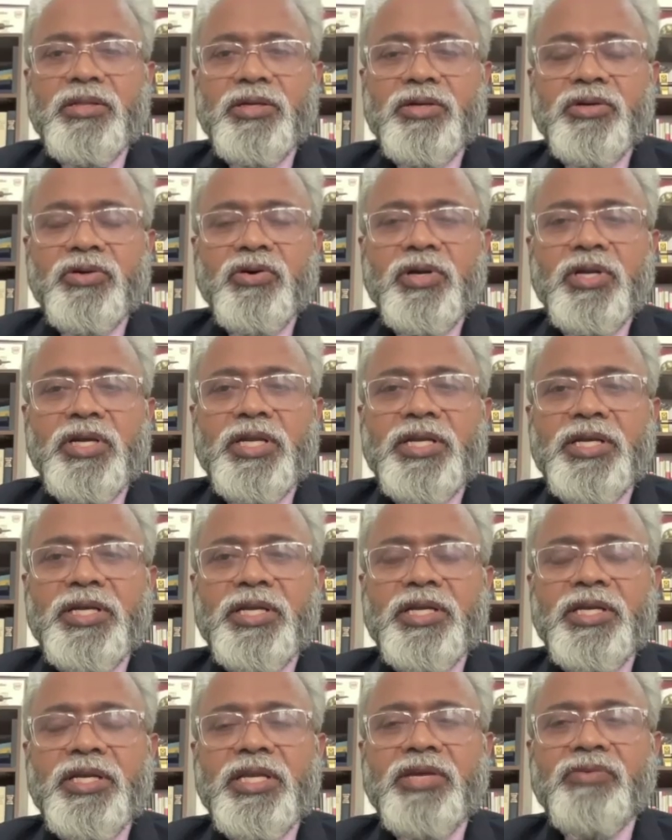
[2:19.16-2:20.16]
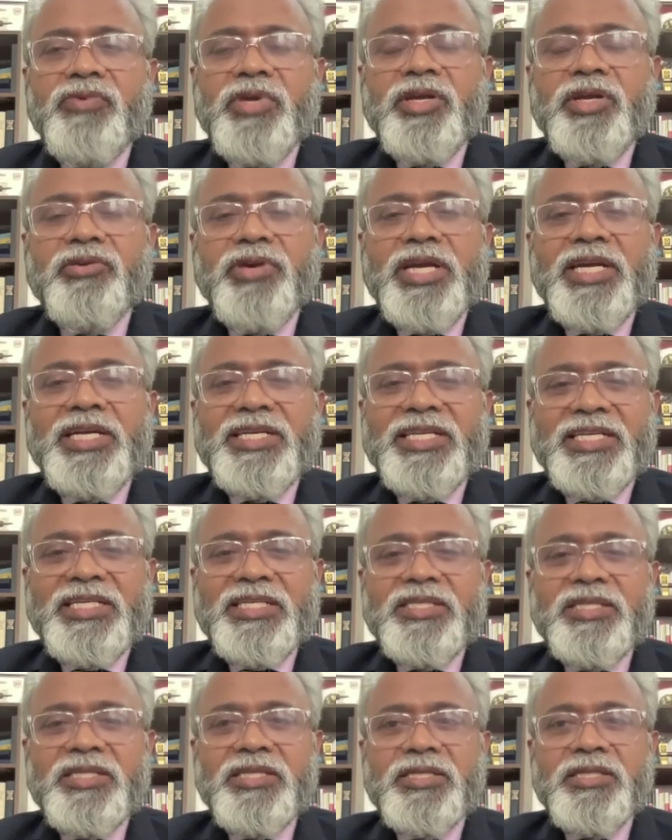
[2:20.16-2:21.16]
the Royal Indian Navy
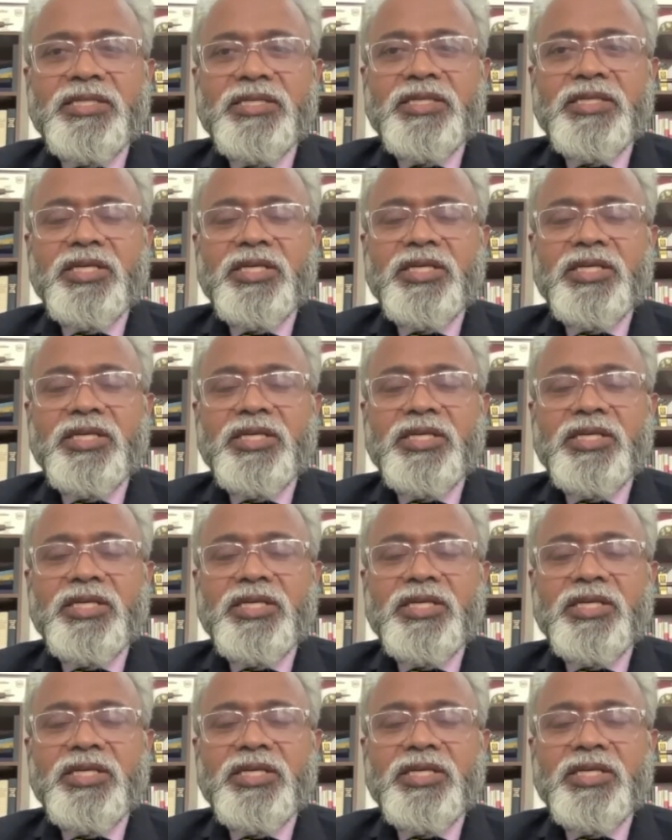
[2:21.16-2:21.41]
ratings,